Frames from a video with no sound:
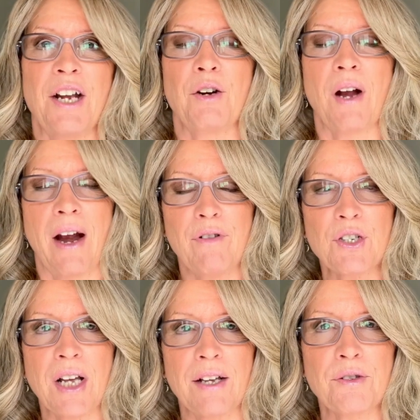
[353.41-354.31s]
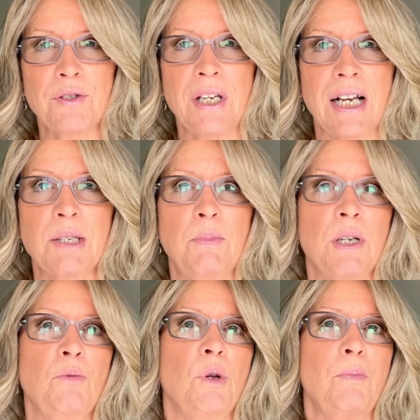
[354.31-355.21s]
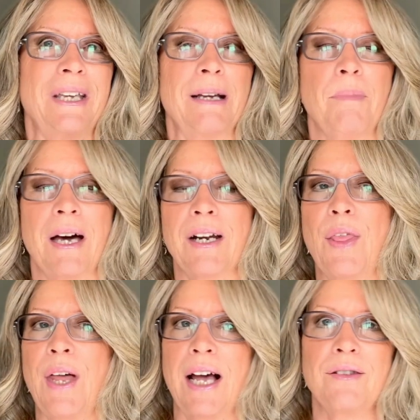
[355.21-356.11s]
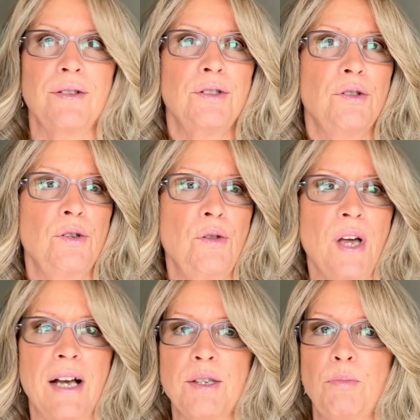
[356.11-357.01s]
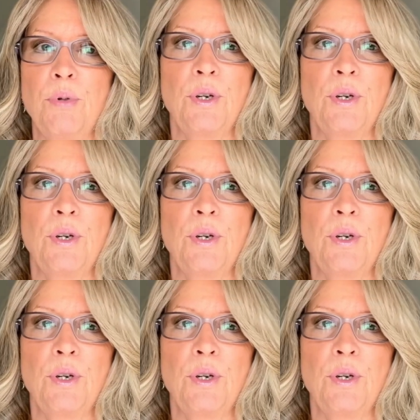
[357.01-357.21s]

Your average council tax bill will be about $1,000 to $2,000 per